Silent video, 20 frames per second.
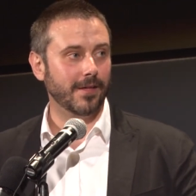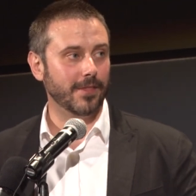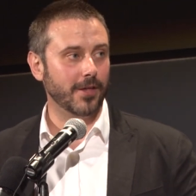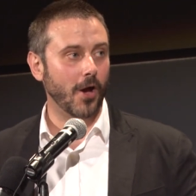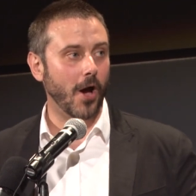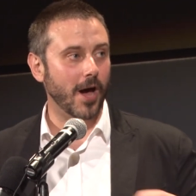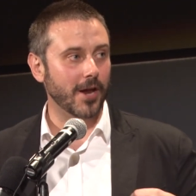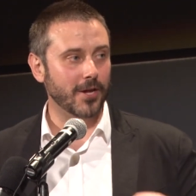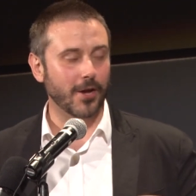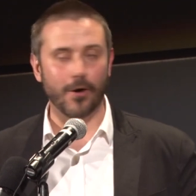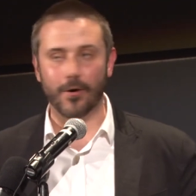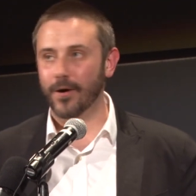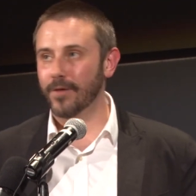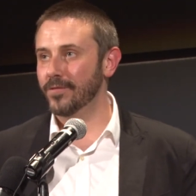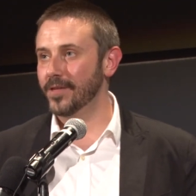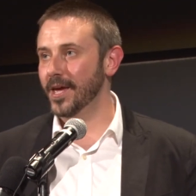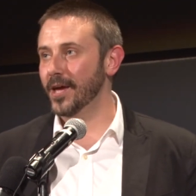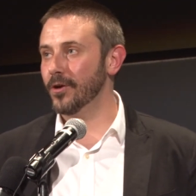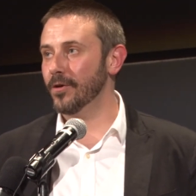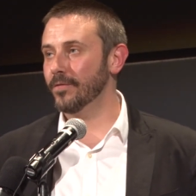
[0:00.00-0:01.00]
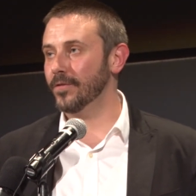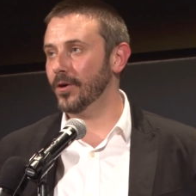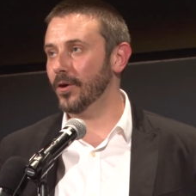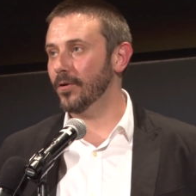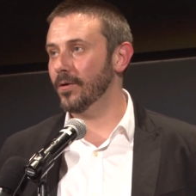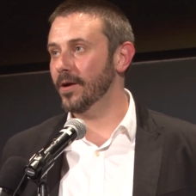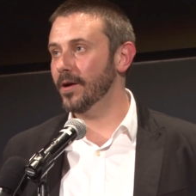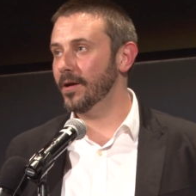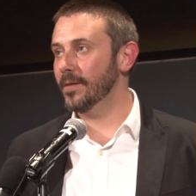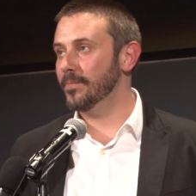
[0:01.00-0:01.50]
the audio of the
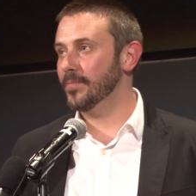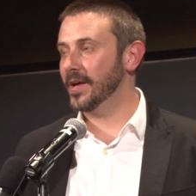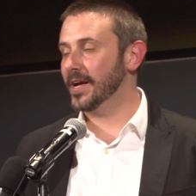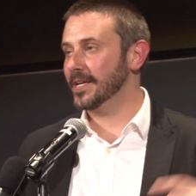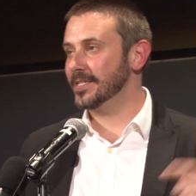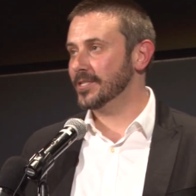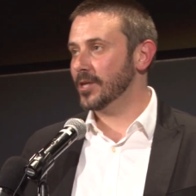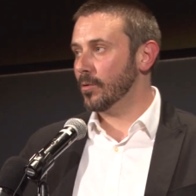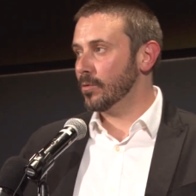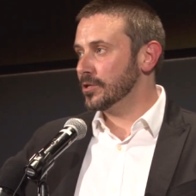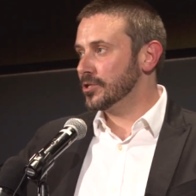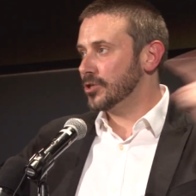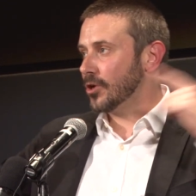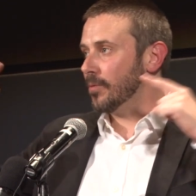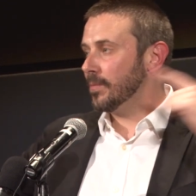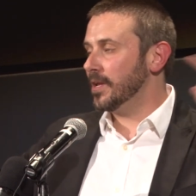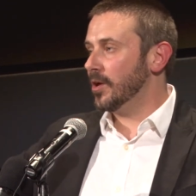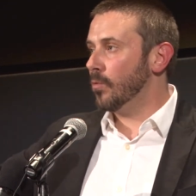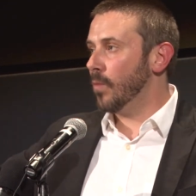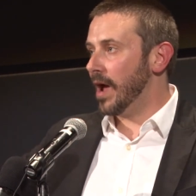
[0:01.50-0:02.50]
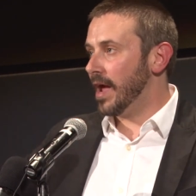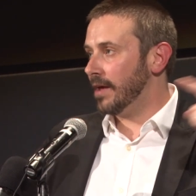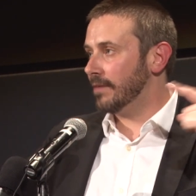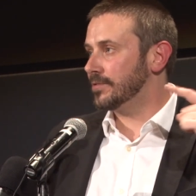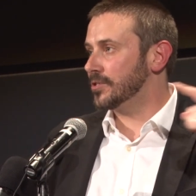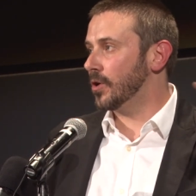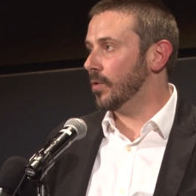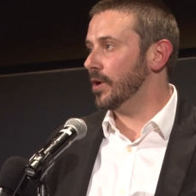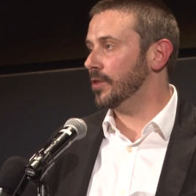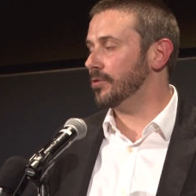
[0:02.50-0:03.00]
interview because there were so many
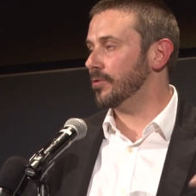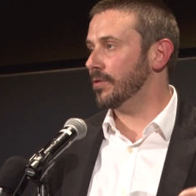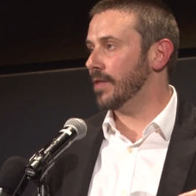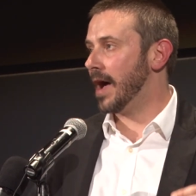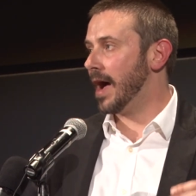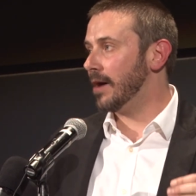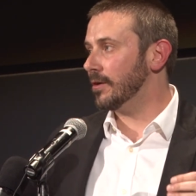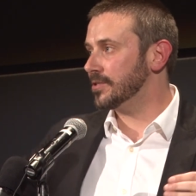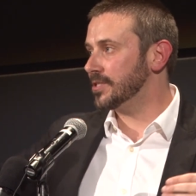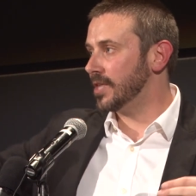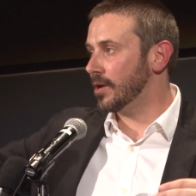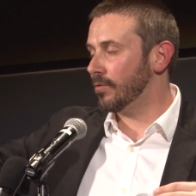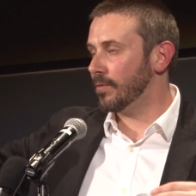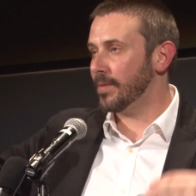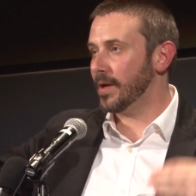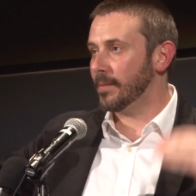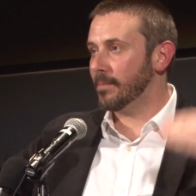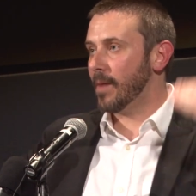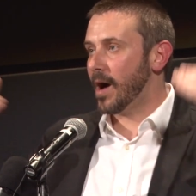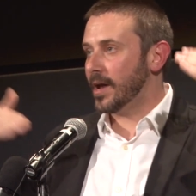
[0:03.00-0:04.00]
waves going through the house, they were being